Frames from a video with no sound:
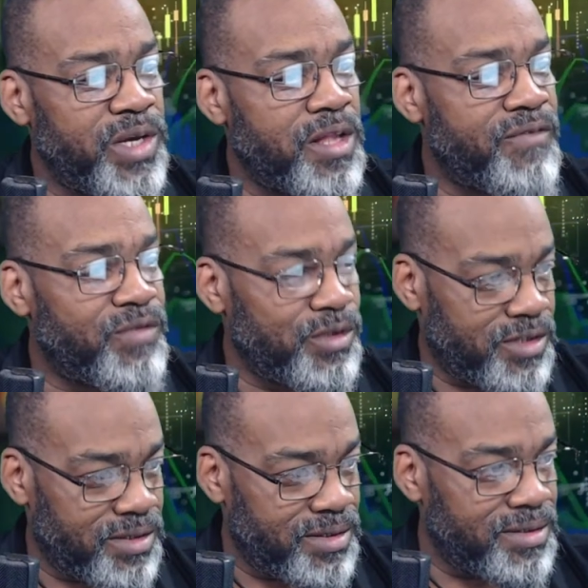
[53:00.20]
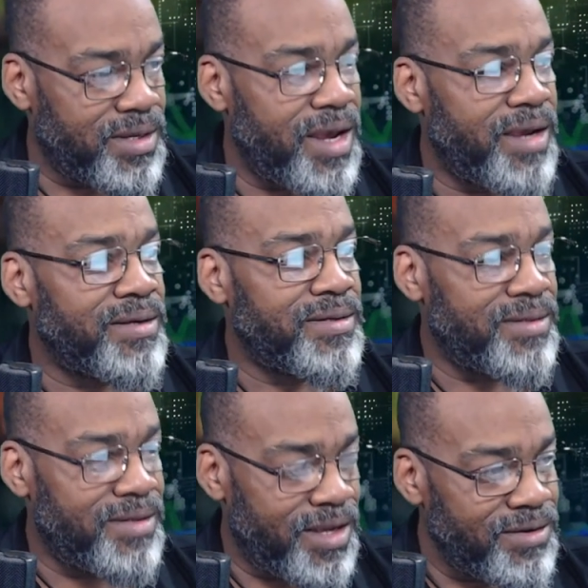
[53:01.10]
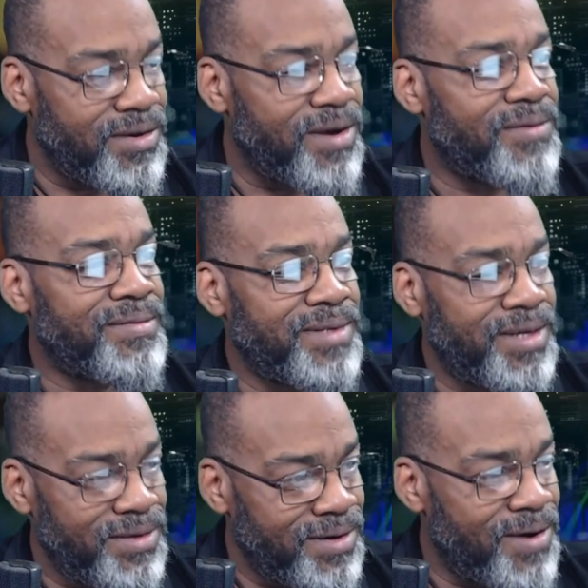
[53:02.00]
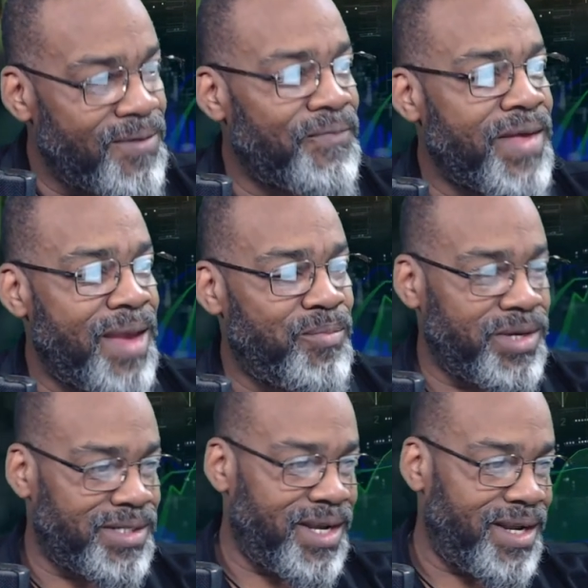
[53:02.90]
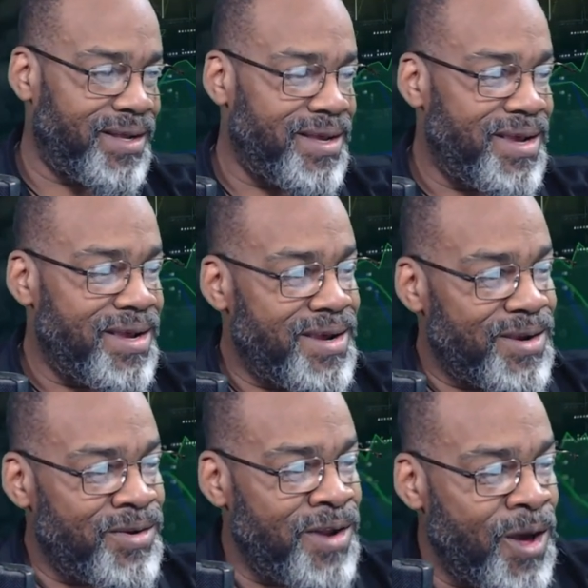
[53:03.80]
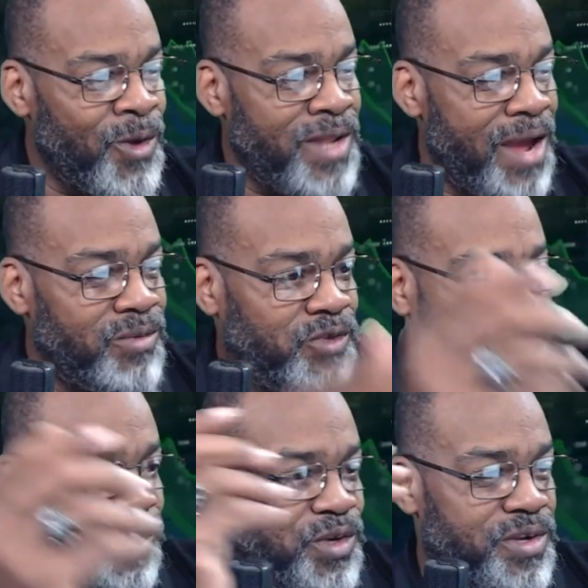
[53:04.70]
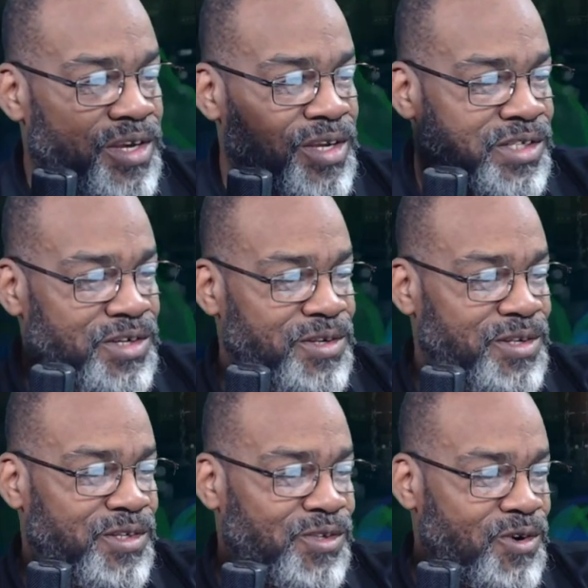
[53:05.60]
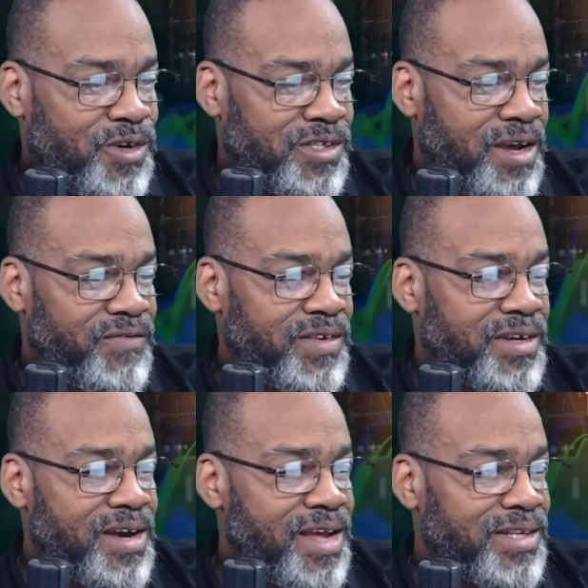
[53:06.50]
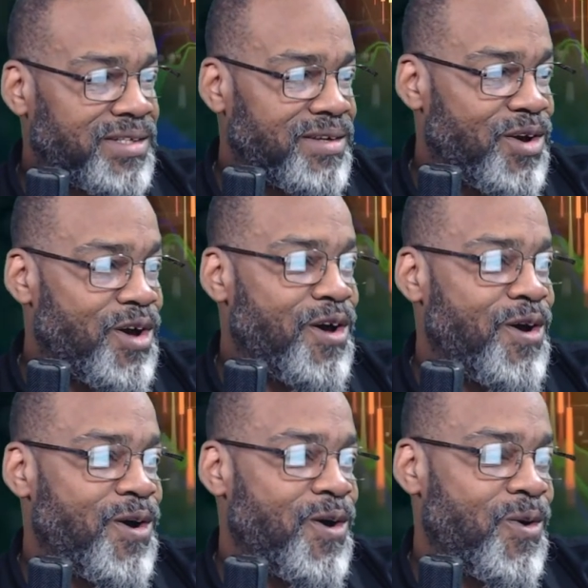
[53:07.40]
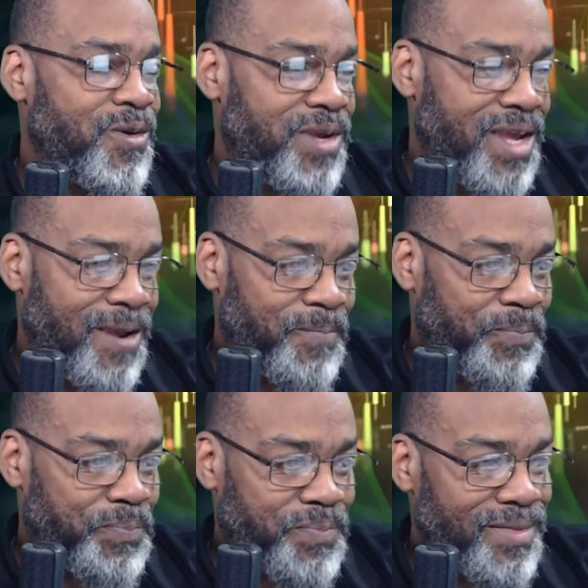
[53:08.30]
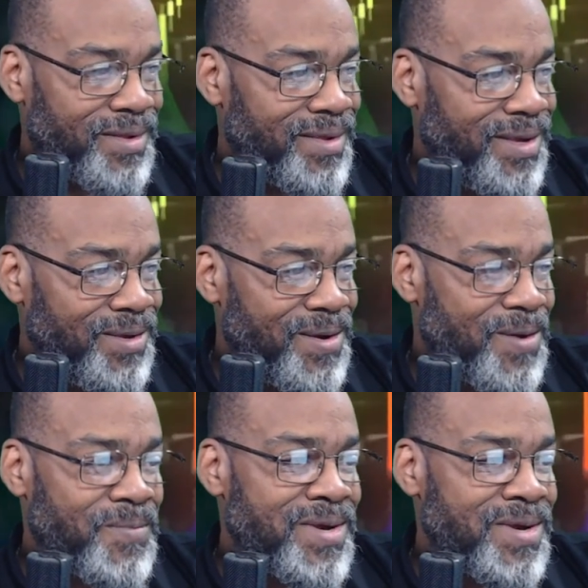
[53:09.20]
lovers. Okay. There you go. There you go. I appreciate it. No, that was for you to consider the source of the cuts. Oh, okay. There you go.